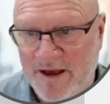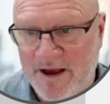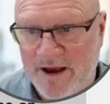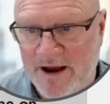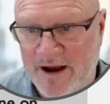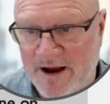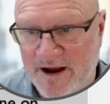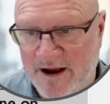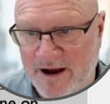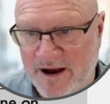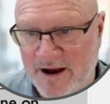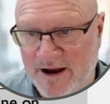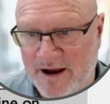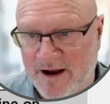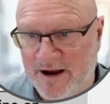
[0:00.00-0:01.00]

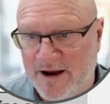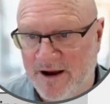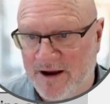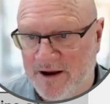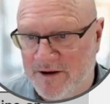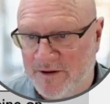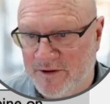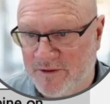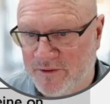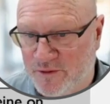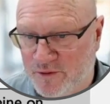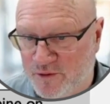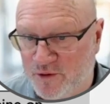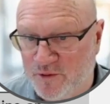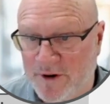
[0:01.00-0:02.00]

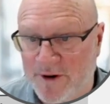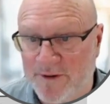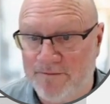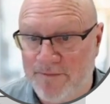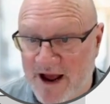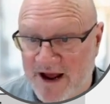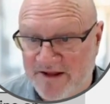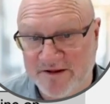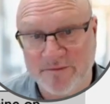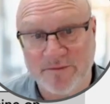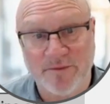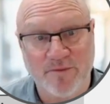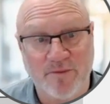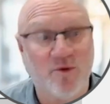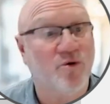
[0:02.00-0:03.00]
to a
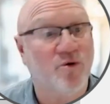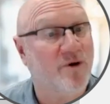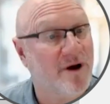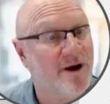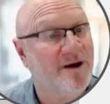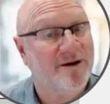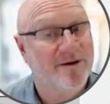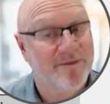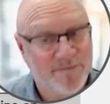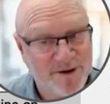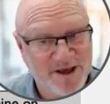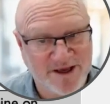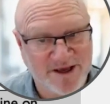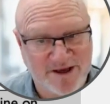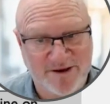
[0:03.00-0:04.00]
maximum or a
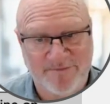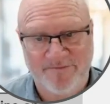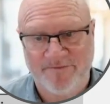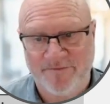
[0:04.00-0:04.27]
peak.